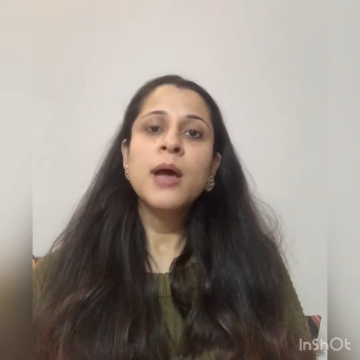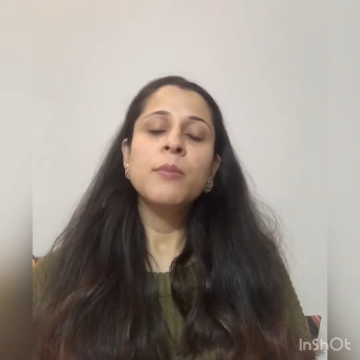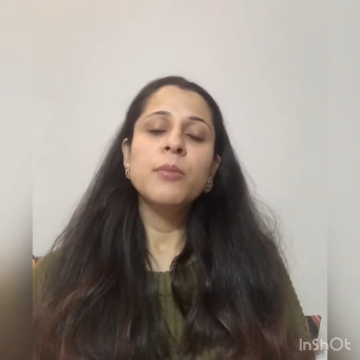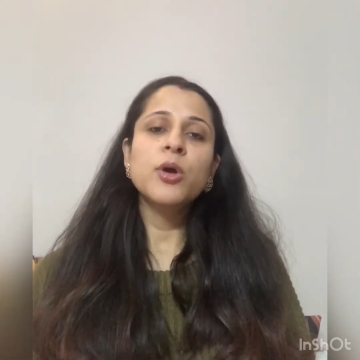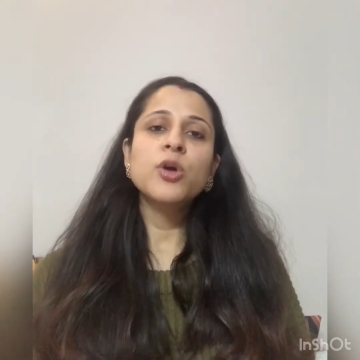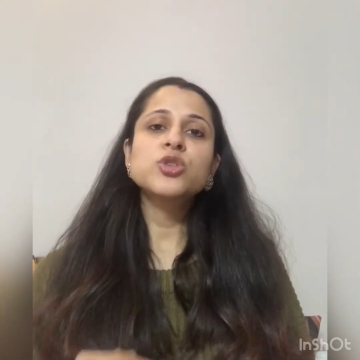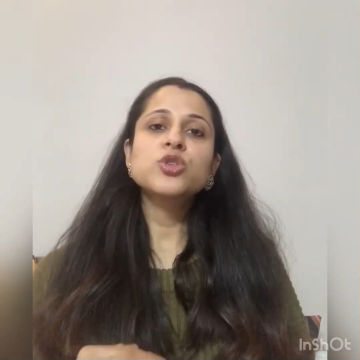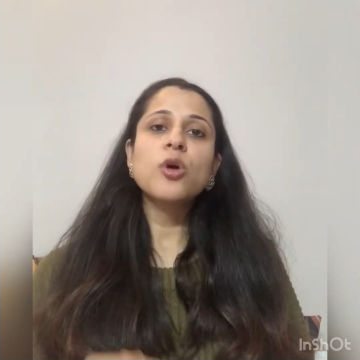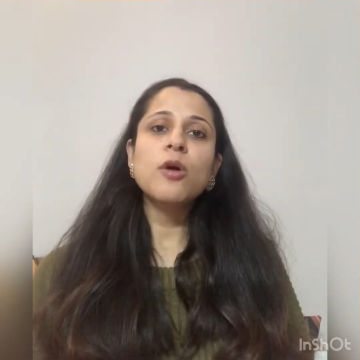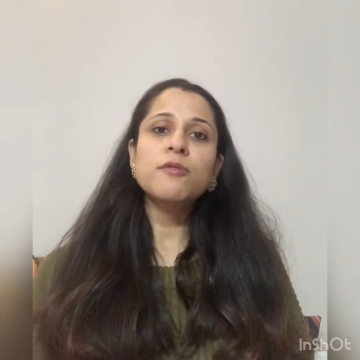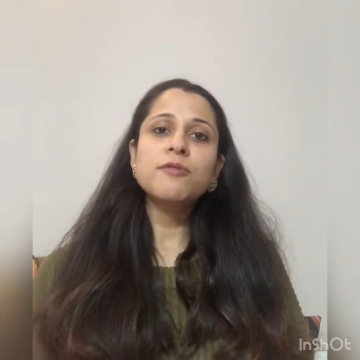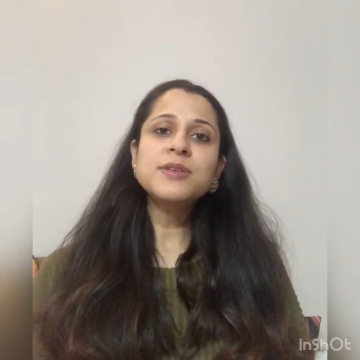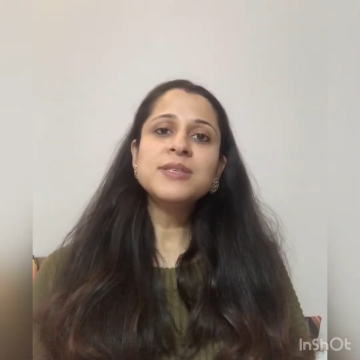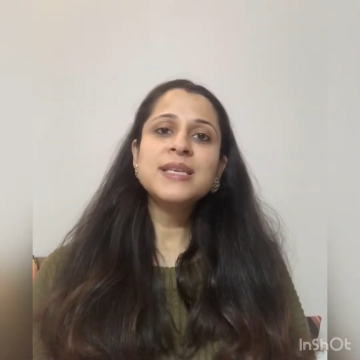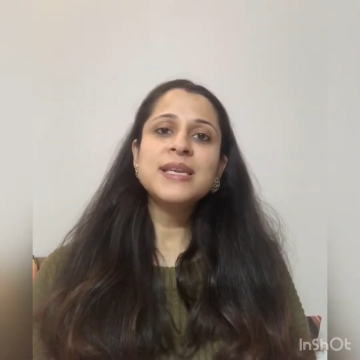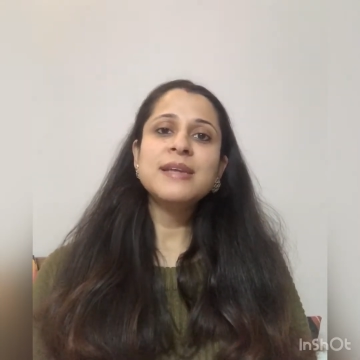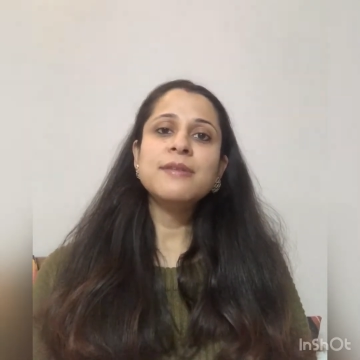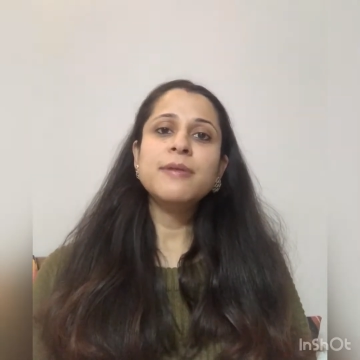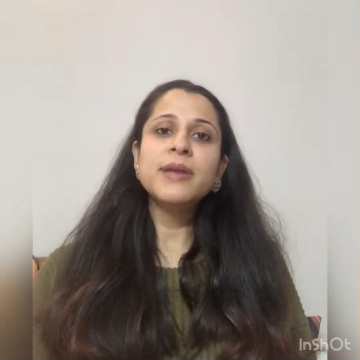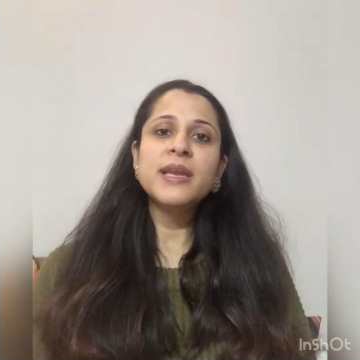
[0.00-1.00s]
because
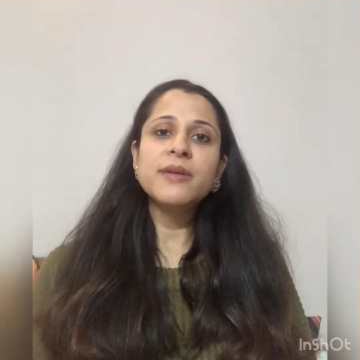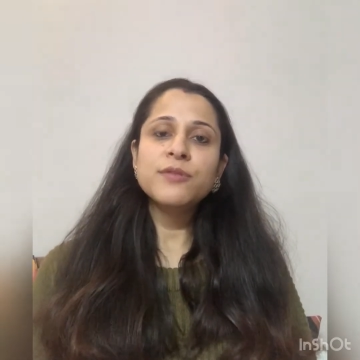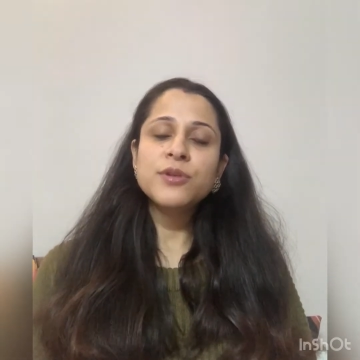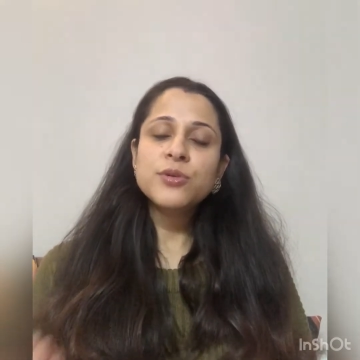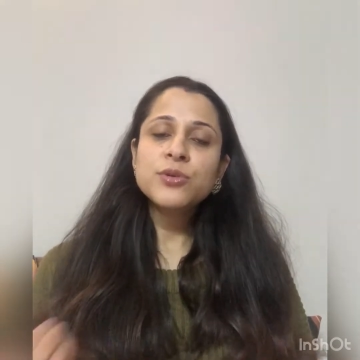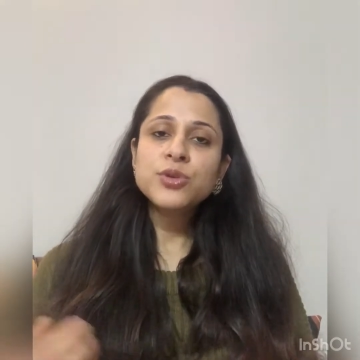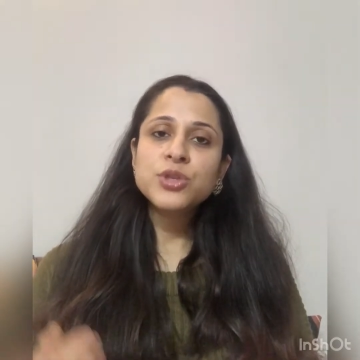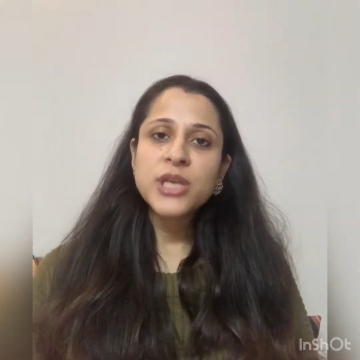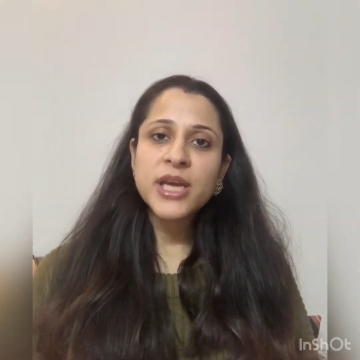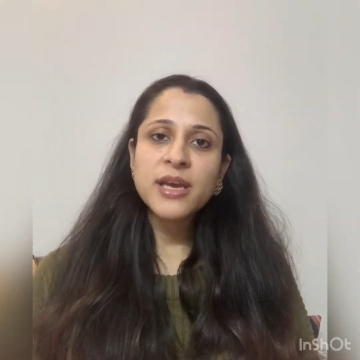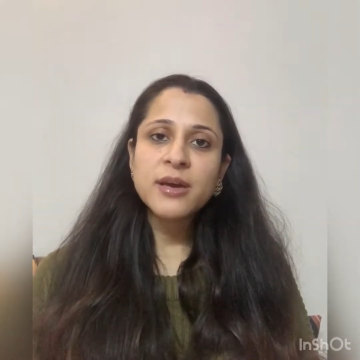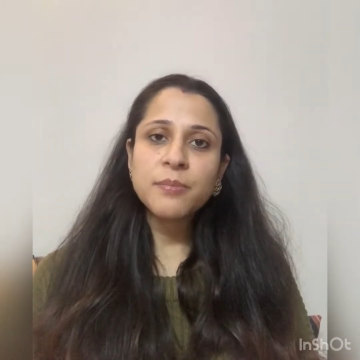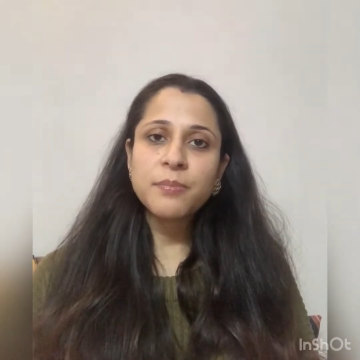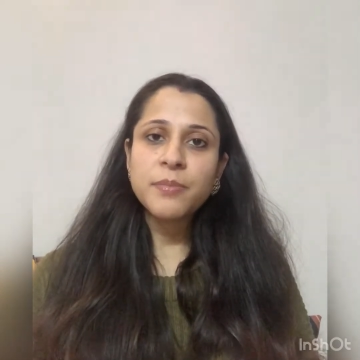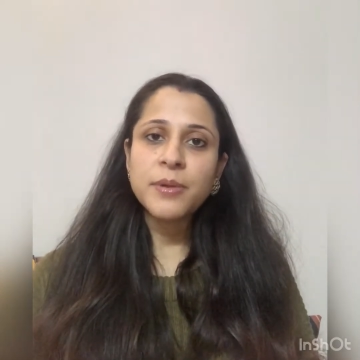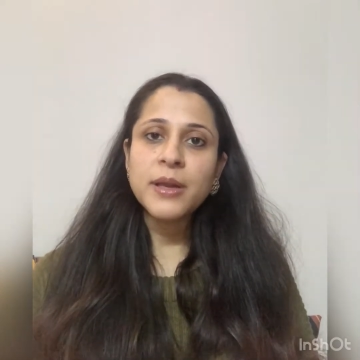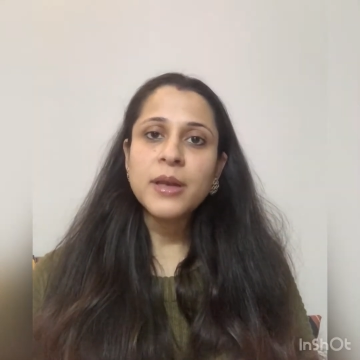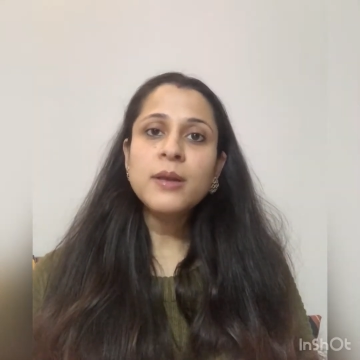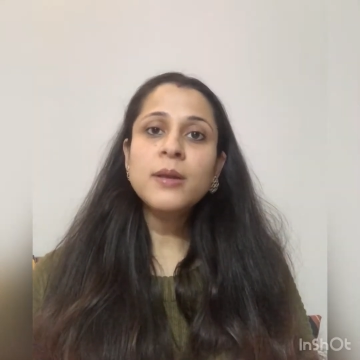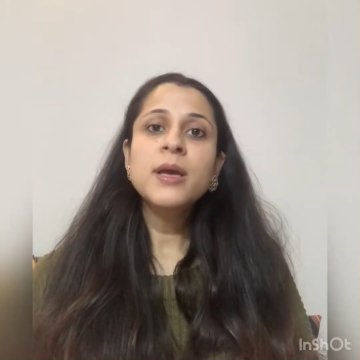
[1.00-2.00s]
obviously whenever you take a
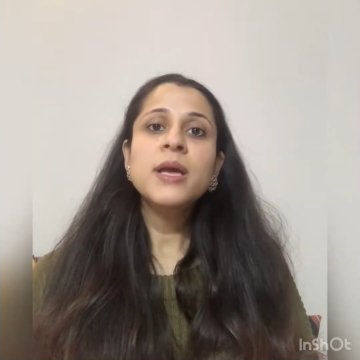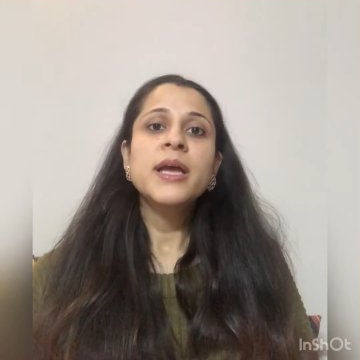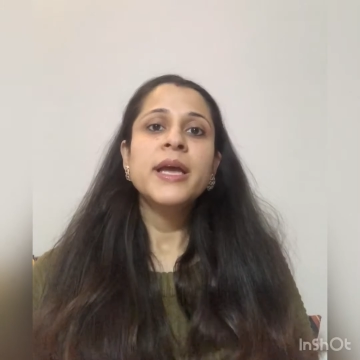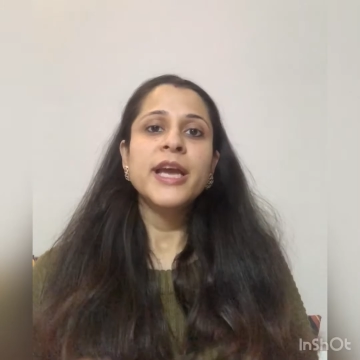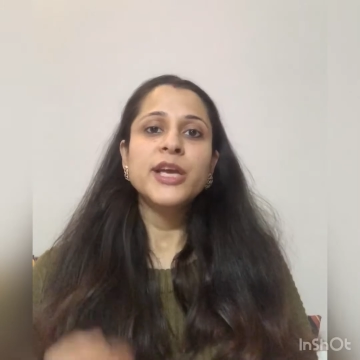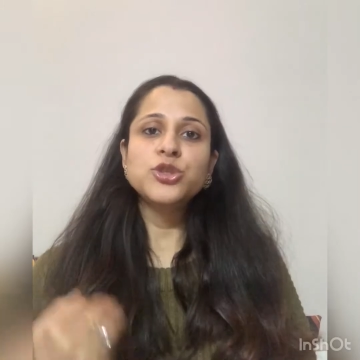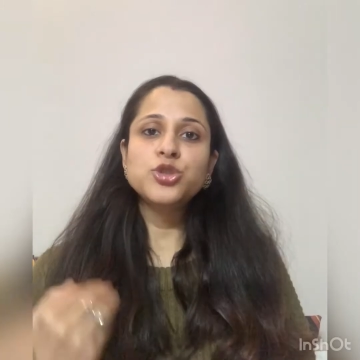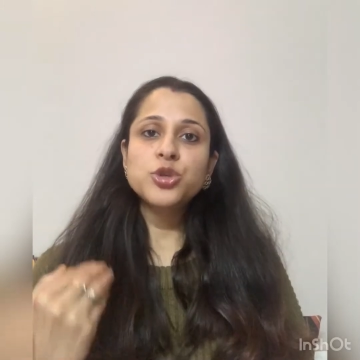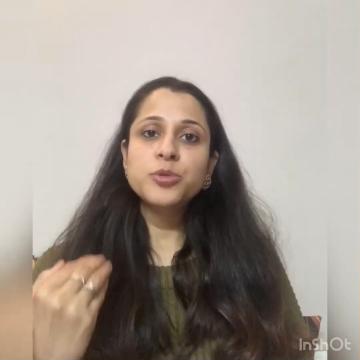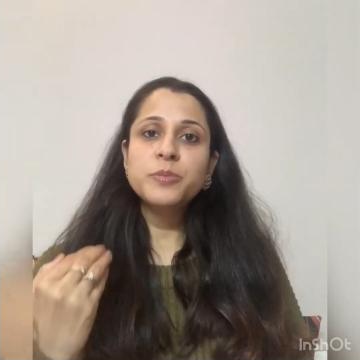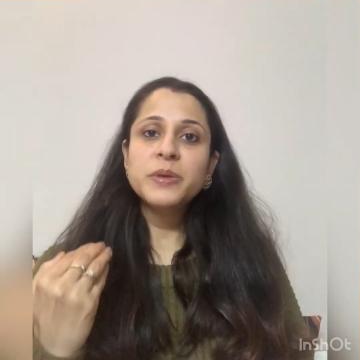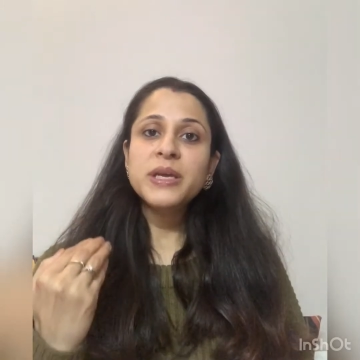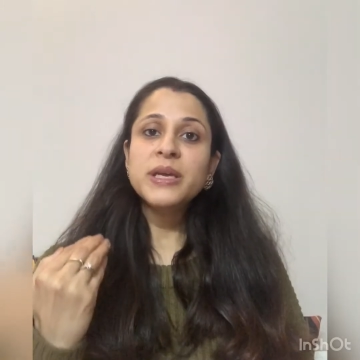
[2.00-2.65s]
pill, you should